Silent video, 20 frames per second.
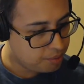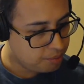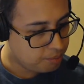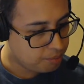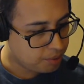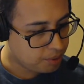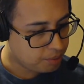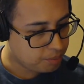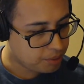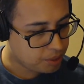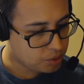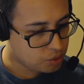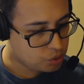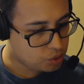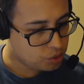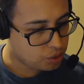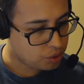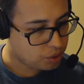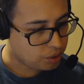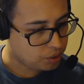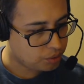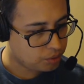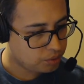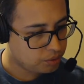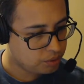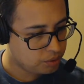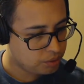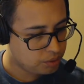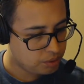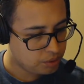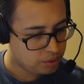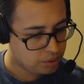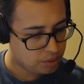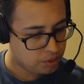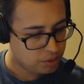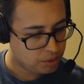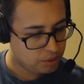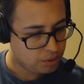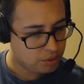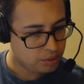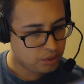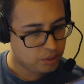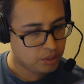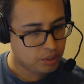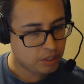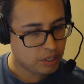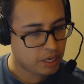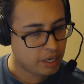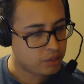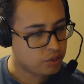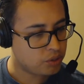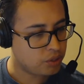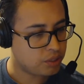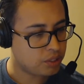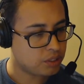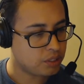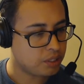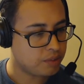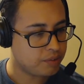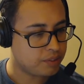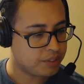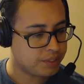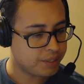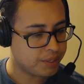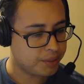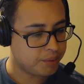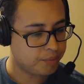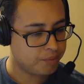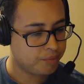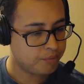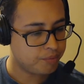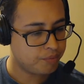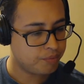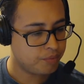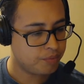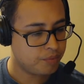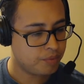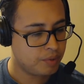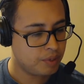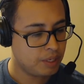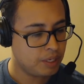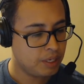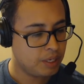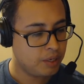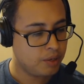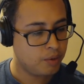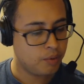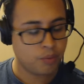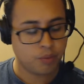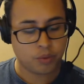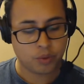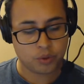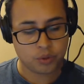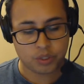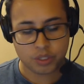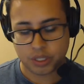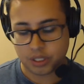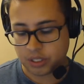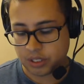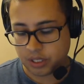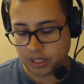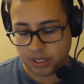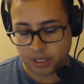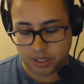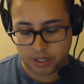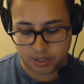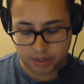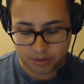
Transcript: but I'm not sure. Actually, it doesn't even say. We'll see inside.